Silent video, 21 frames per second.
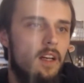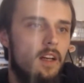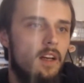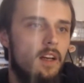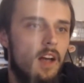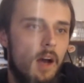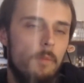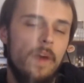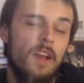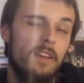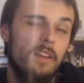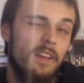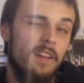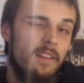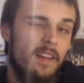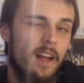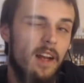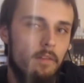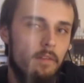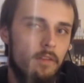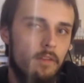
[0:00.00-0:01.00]
I mainly
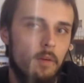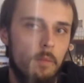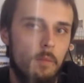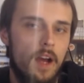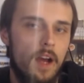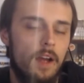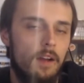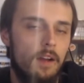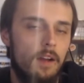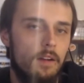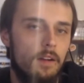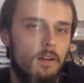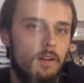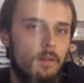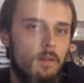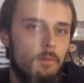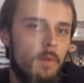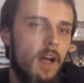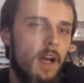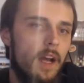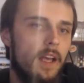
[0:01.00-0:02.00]
did it for my
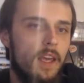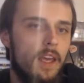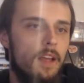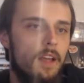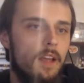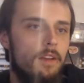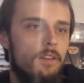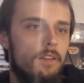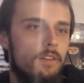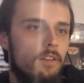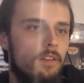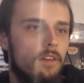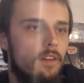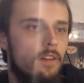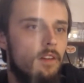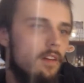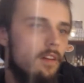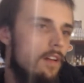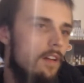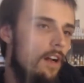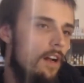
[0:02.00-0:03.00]

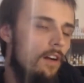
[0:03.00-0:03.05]
kids,